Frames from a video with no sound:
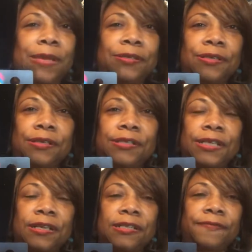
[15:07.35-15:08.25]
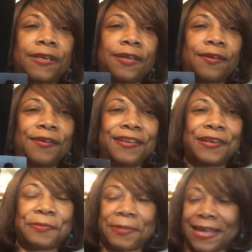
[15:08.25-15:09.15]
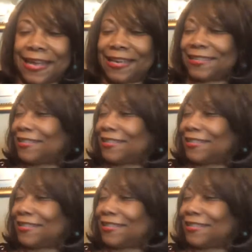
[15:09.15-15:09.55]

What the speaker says: Make sure you share this video on your page.